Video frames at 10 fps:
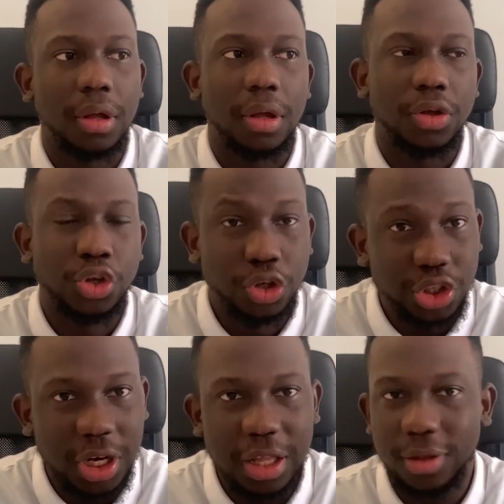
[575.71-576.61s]

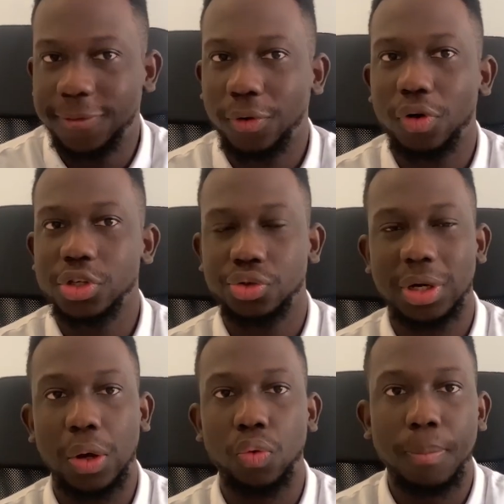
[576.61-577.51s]
usually the focus
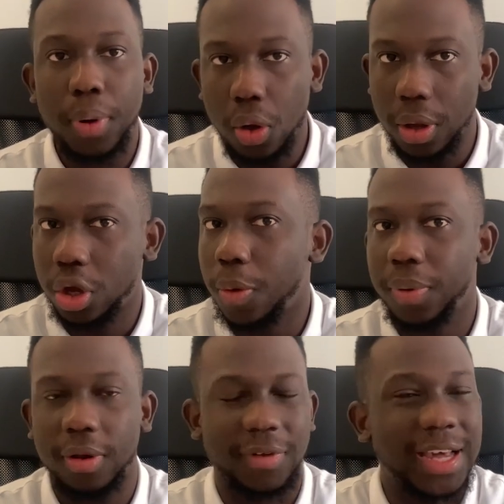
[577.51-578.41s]
trader will blow a
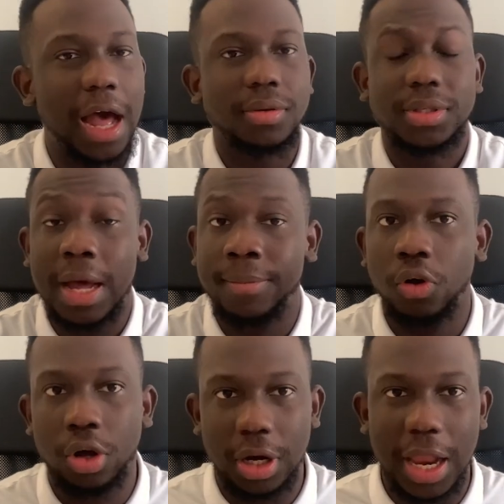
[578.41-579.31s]
couple of accounts. I'm not
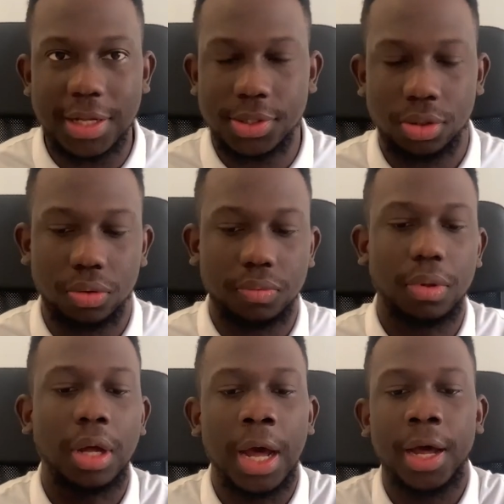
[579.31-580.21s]
going to lie to you.
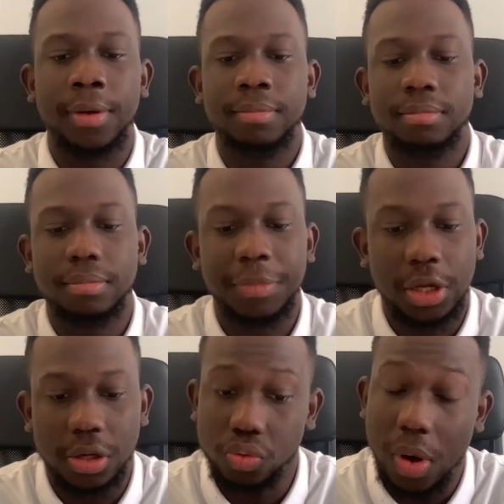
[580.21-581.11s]

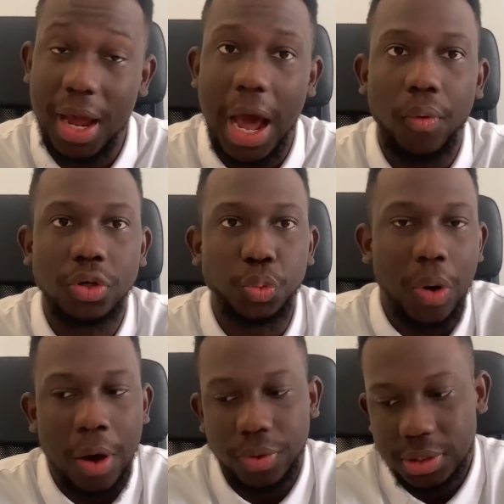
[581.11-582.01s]
Because why? I
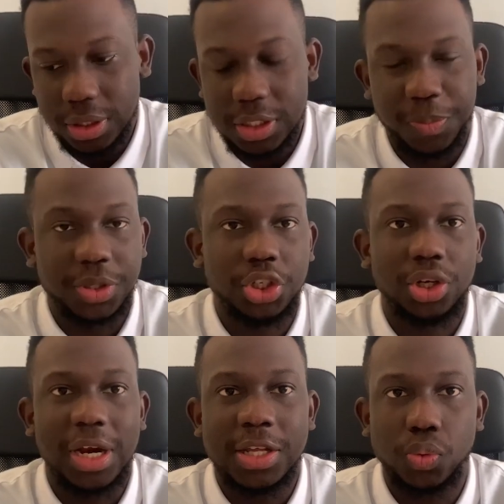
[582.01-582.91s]
was in this
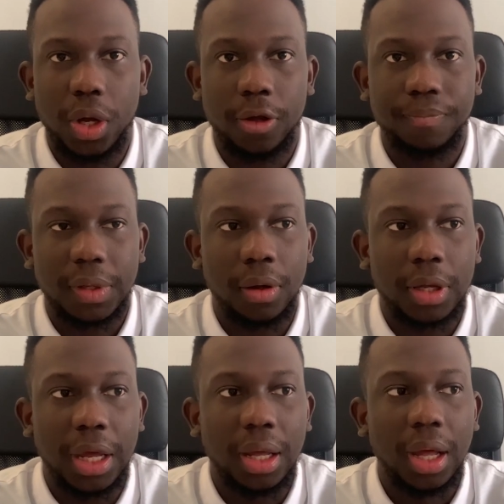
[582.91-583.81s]
position as well.
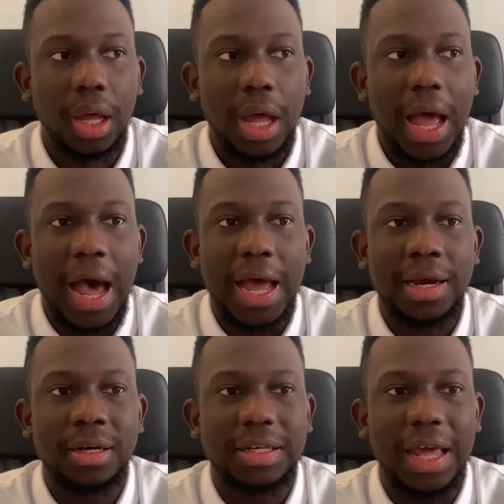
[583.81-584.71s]
Okay.
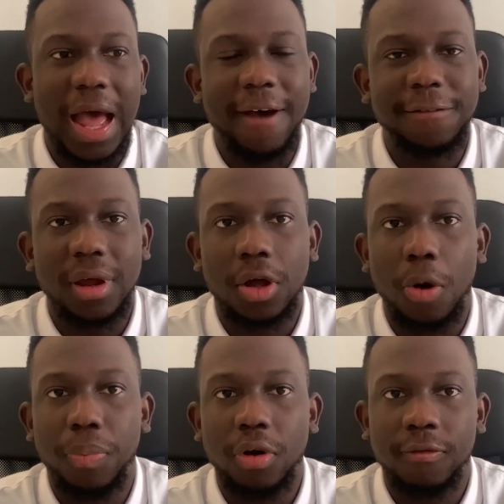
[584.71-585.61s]
And after a
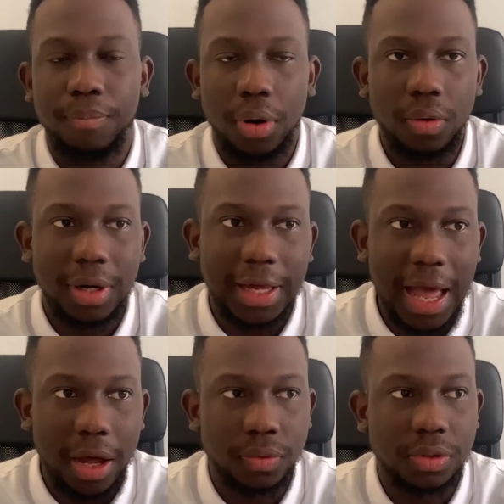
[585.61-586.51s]
couple of blown
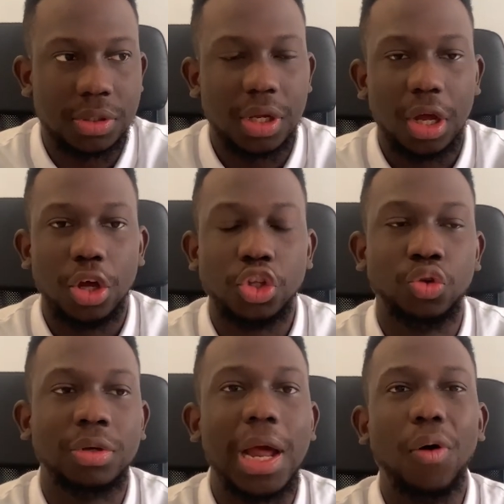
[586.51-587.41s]
accounts, you
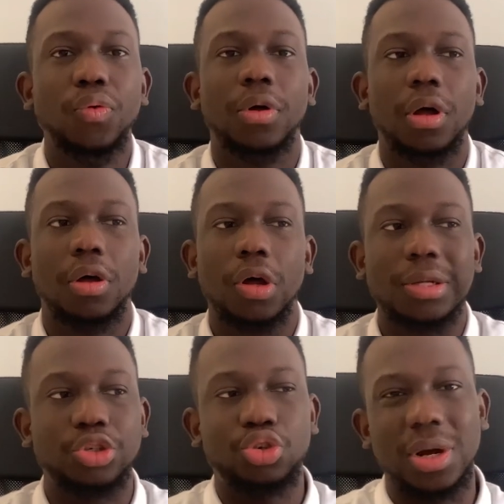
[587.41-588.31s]
now
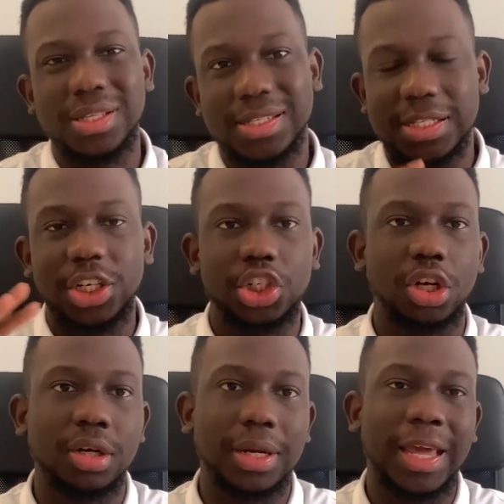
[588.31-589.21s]

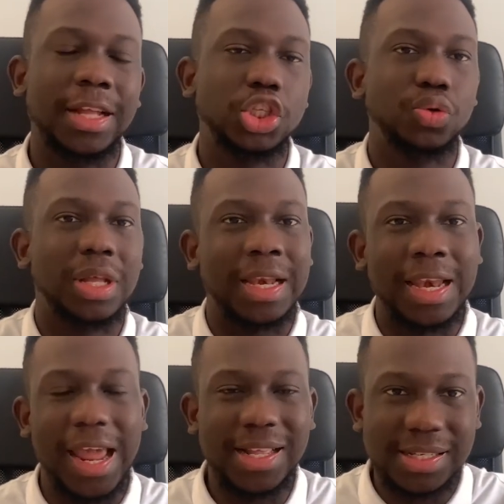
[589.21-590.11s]
transition into the
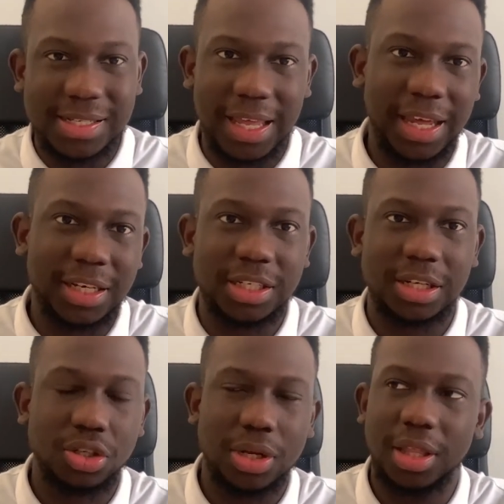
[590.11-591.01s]
next
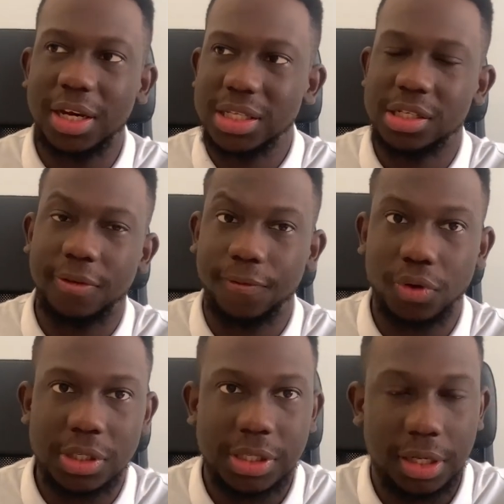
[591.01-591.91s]
stage. So I think this is the
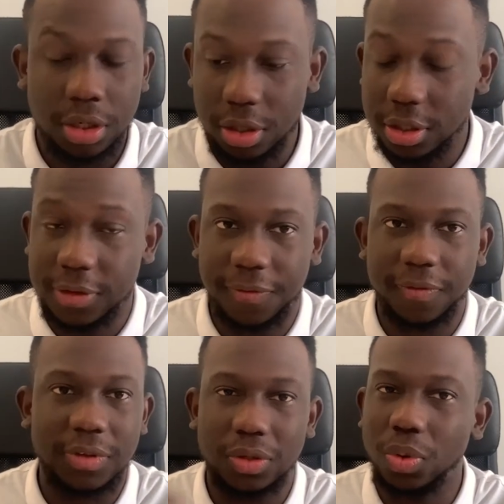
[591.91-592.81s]
fourth stage. No, it's fifth
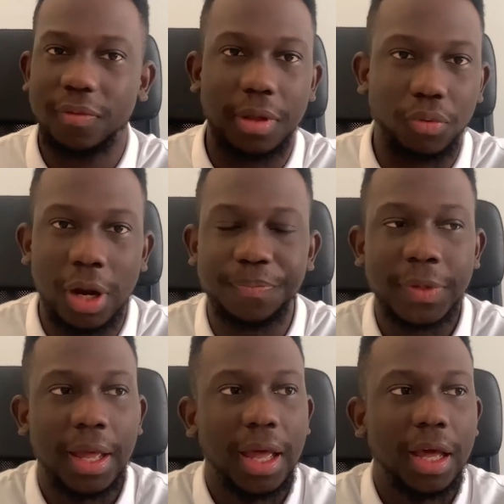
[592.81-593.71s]
stage, one of them, right?
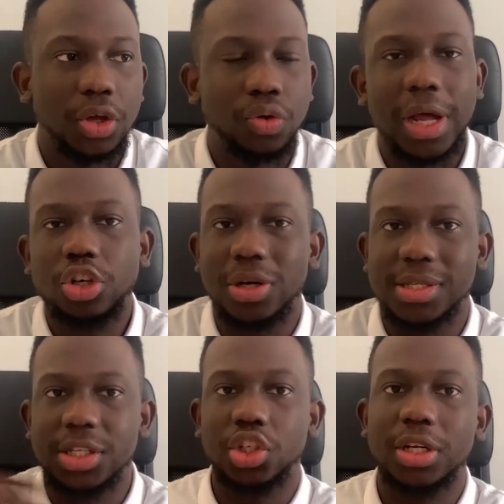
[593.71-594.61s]
you now
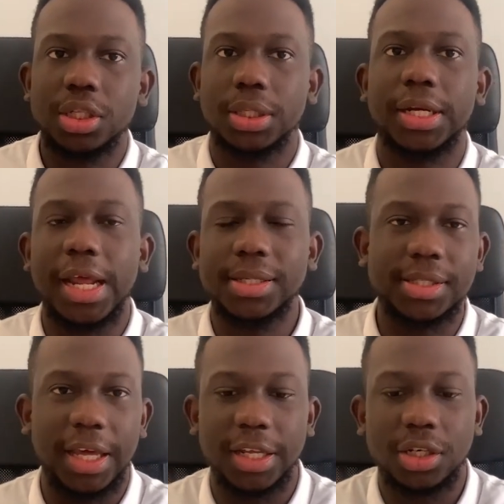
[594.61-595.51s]
transition into the next
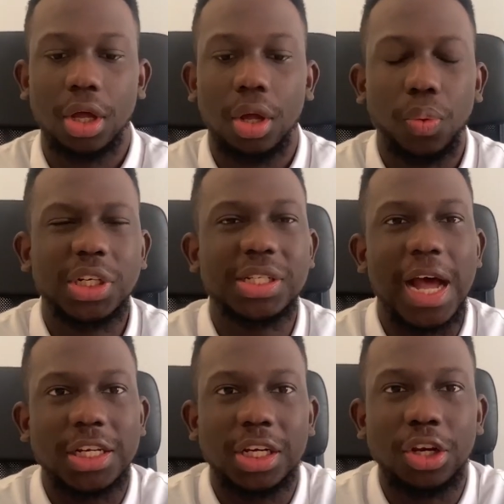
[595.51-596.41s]
stage, which is
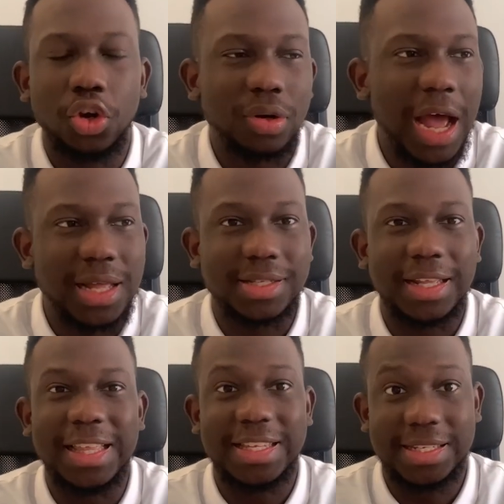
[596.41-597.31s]
actually known as
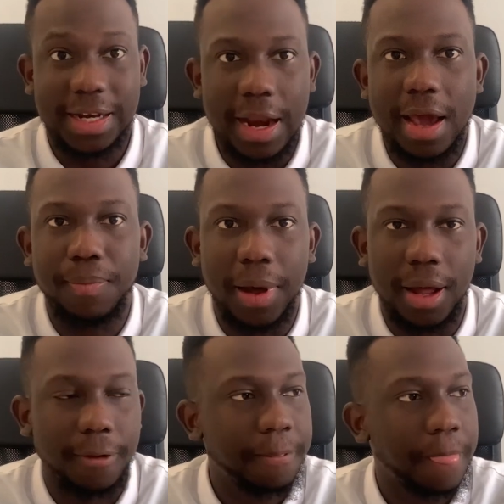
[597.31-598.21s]
the sniper.
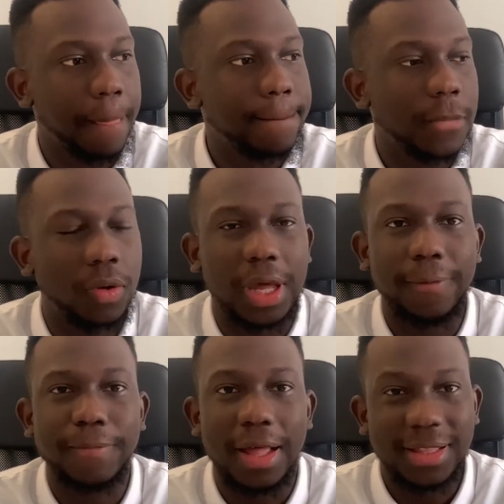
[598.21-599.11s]

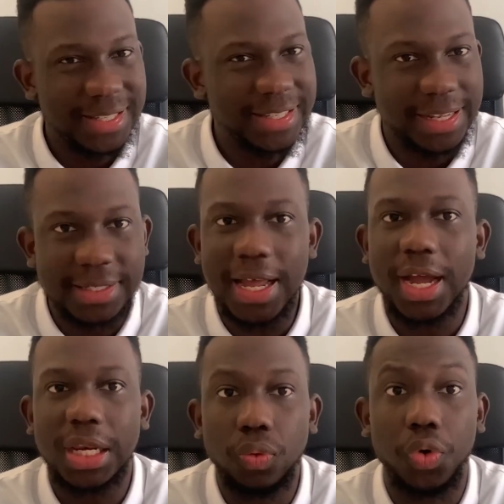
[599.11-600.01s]
Okay, this is
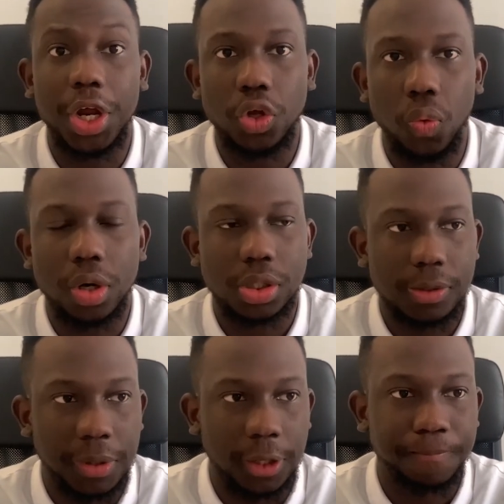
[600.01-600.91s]
exactly where you want to
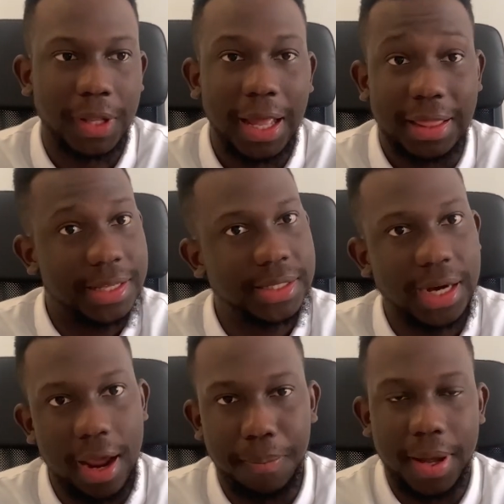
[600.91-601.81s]
be. The
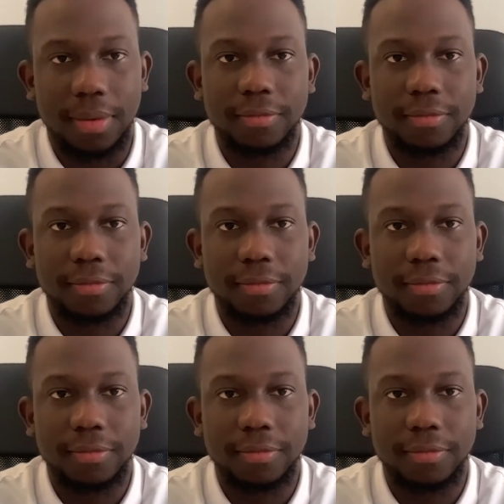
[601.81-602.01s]
sniper.